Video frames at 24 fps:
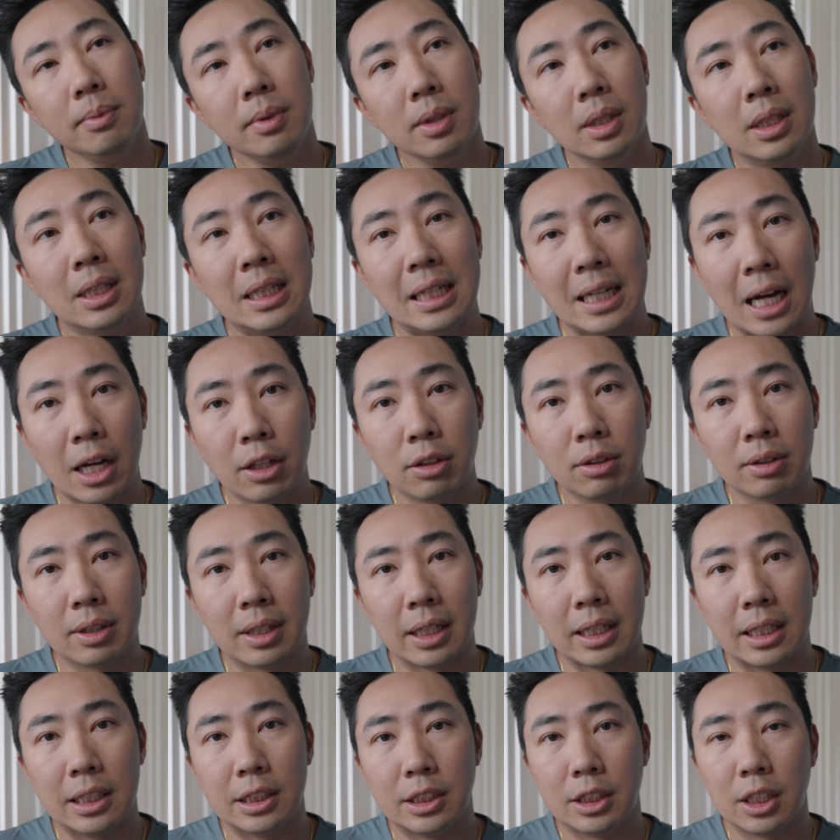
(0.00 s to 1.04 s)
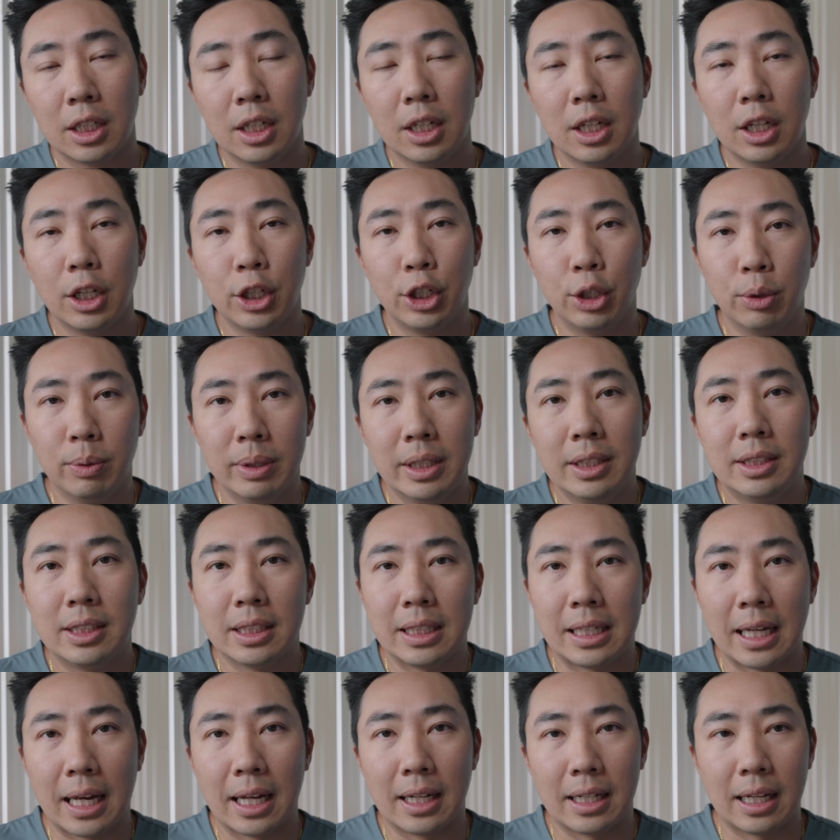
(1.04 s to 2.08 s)
And the other thing is you need to
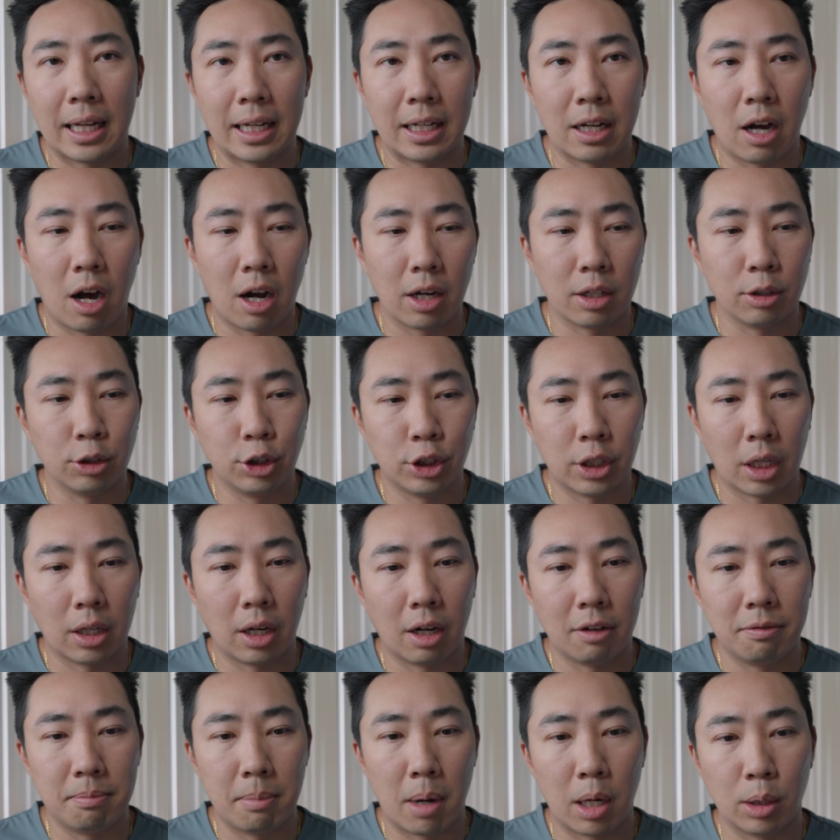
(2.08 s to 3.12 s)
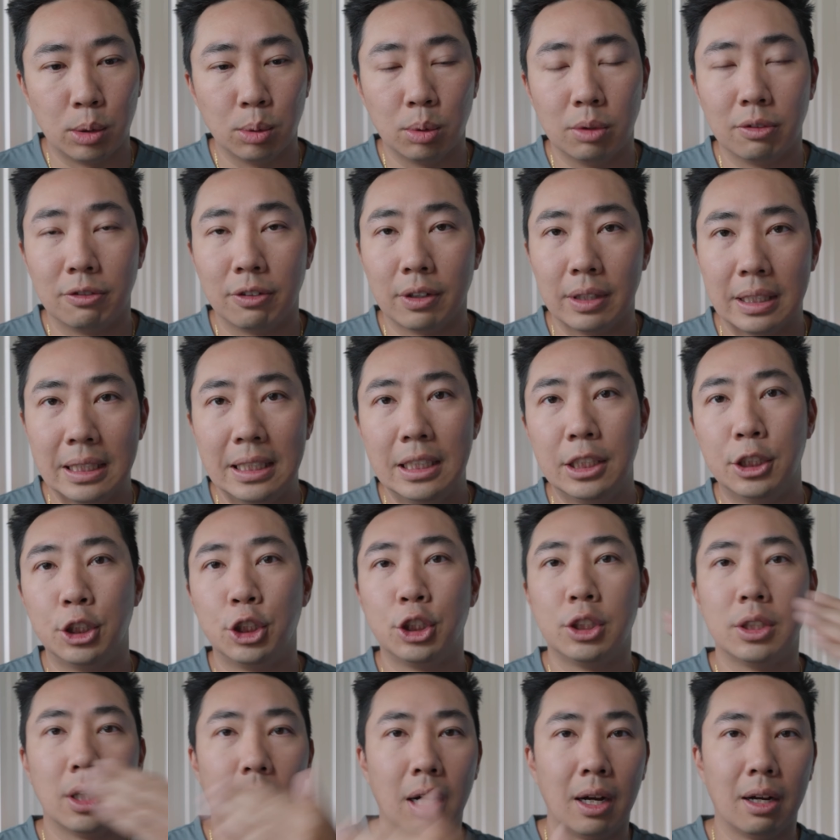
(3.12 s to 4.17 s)
get an auto shut off module for
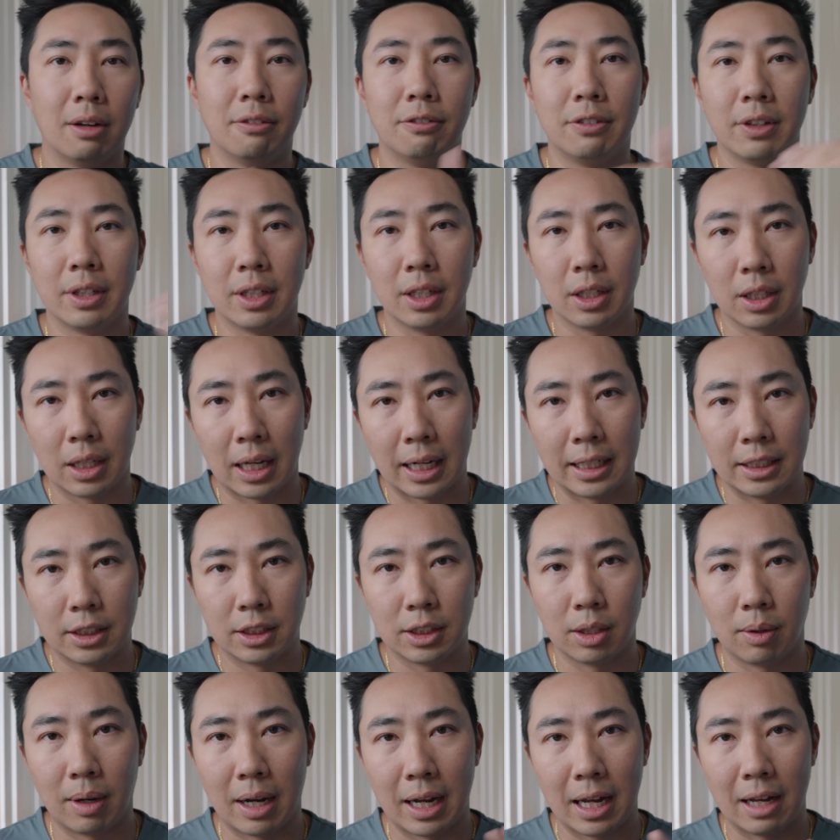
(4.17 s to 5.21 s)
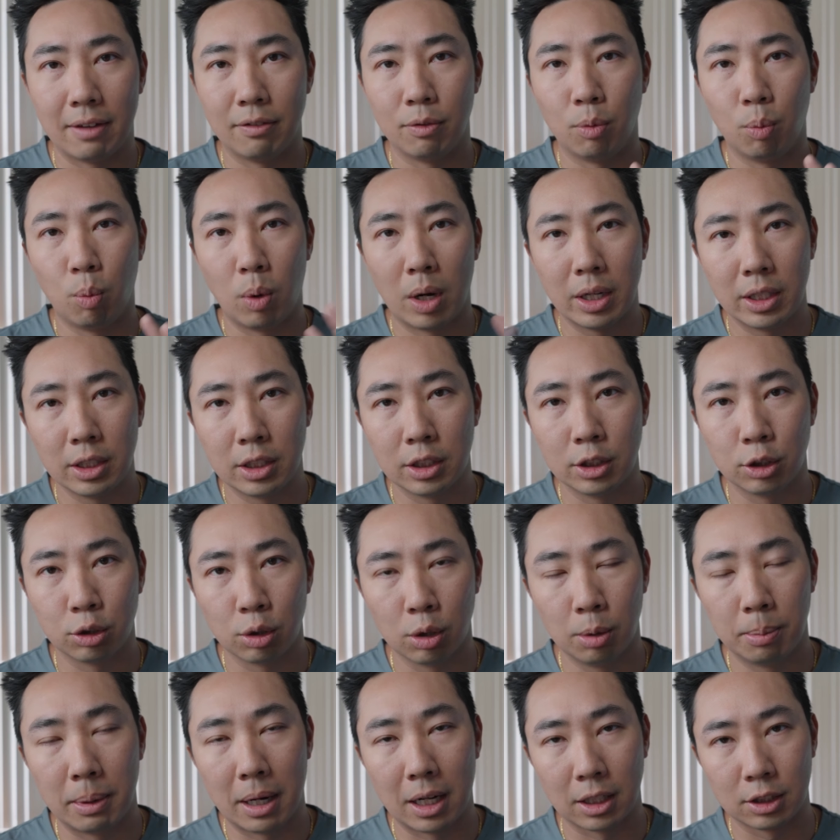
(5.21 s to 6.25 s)
each of the lights. So I have one
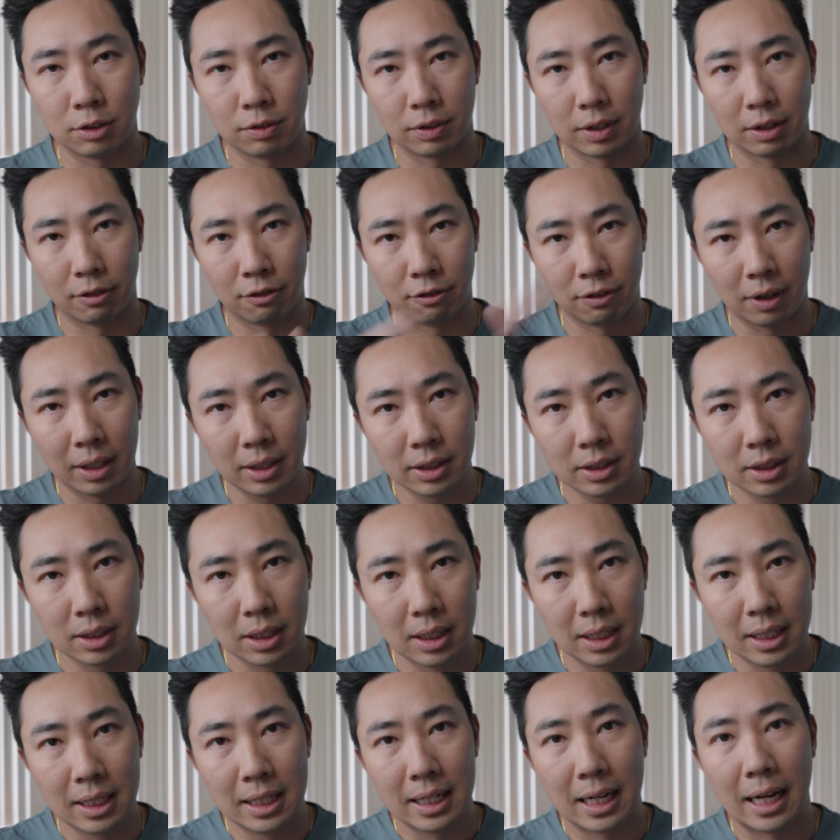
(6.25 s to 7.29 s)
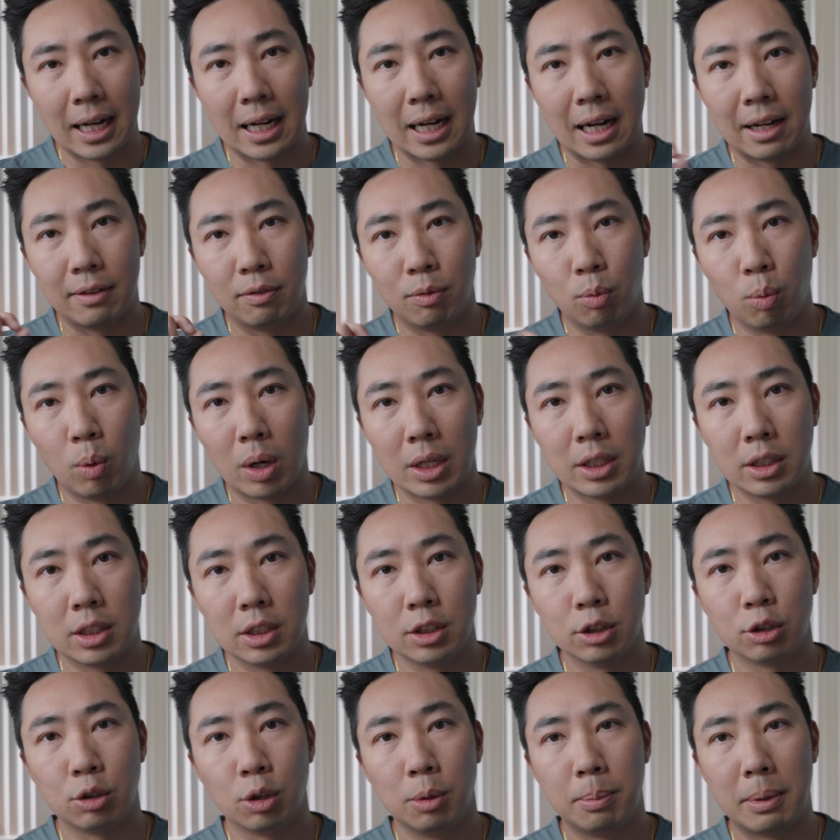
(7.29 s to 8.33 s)
control box for the front and I have one
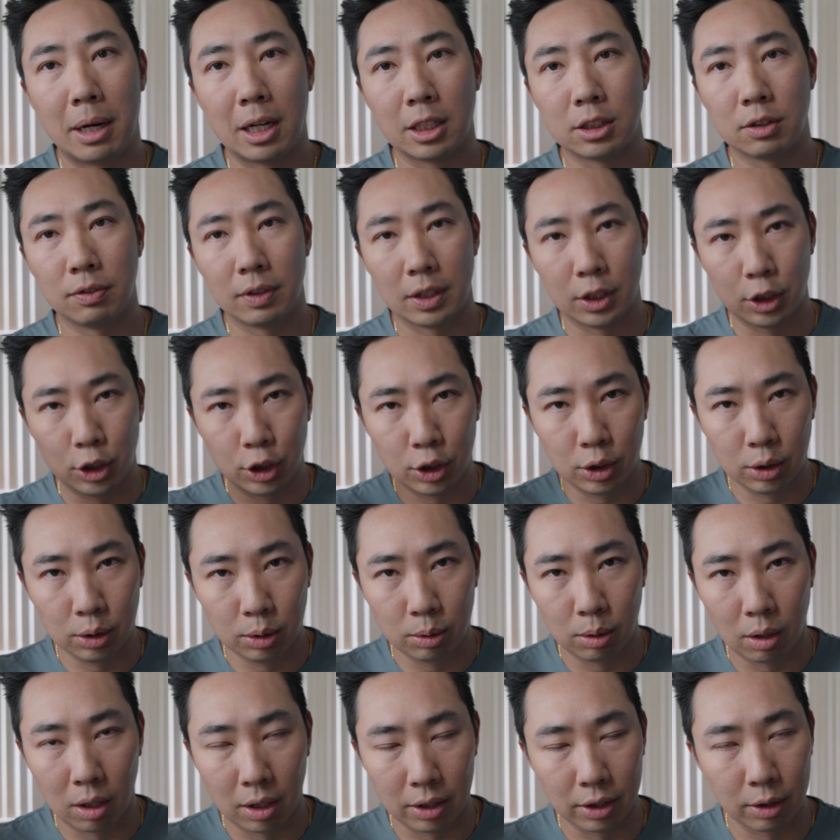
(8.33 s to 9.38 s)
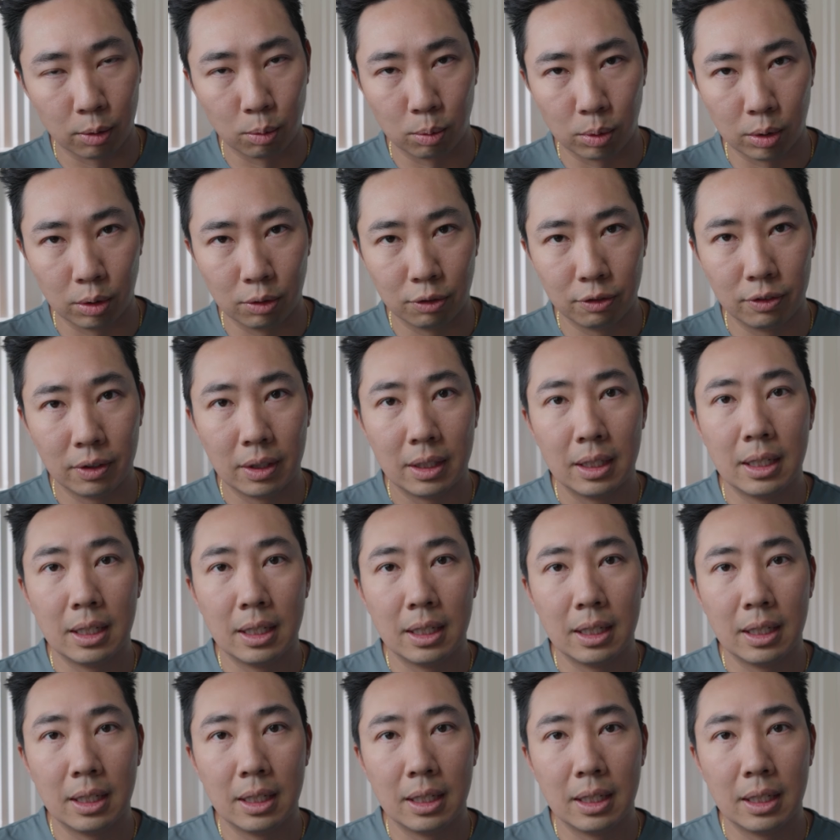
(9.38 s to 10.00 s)
control box for the two on the roof.